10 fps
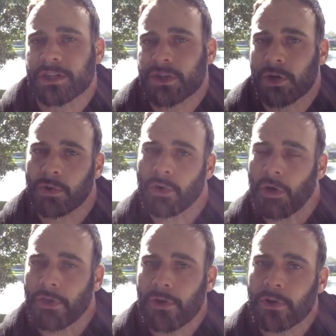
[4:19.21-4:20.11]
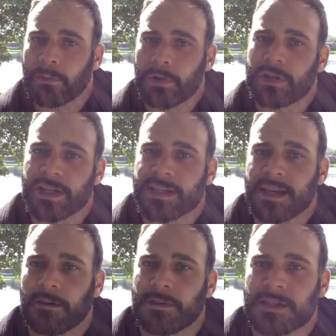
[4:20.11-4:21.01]
So although kombucha
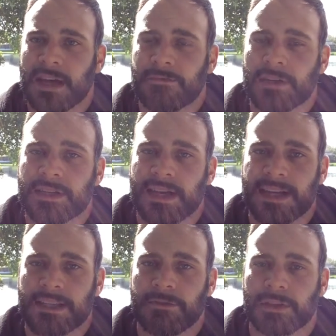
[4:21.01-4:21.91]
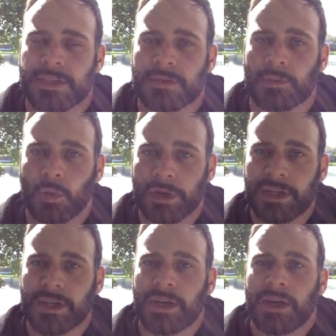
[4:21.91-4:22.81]
itself is not very scientifically
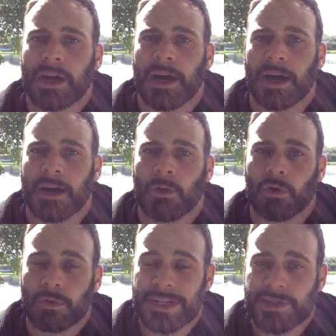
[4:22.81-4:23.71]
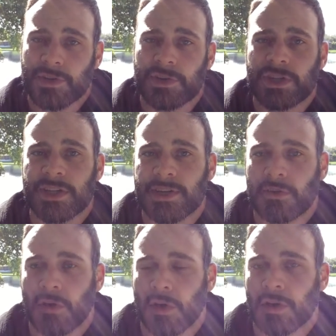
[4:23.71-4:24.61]
supported or researched,
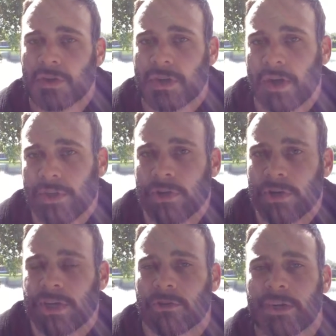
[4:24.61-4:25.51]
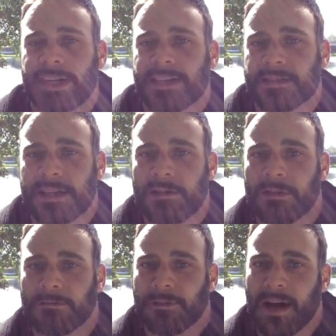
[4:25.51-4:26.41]
there are other ingredients that you
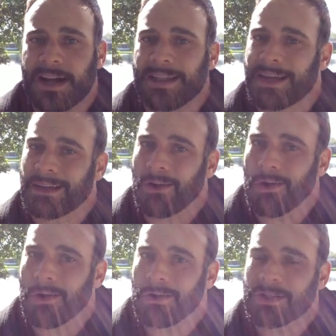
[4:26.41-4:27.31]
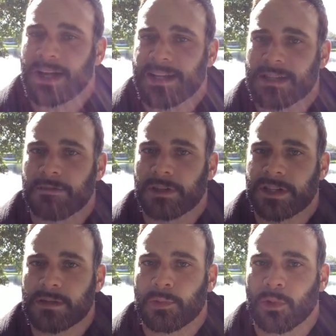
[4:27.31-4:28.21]
can find that are scientifically
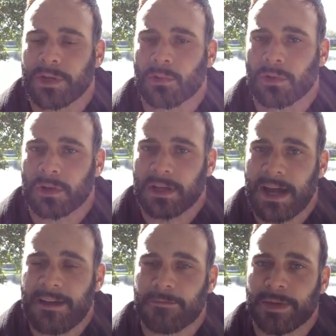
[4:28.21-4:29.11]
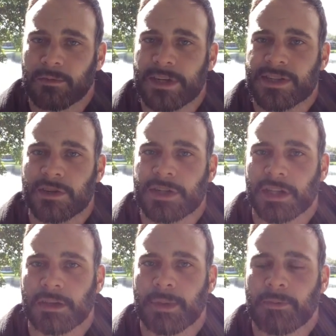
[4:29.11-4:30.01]
supported or have been researched a
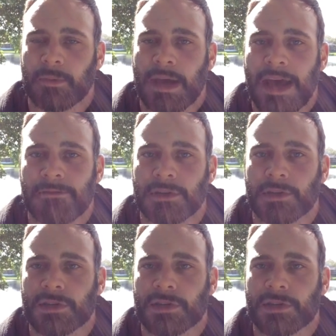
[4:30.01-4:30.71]
little bit heavier.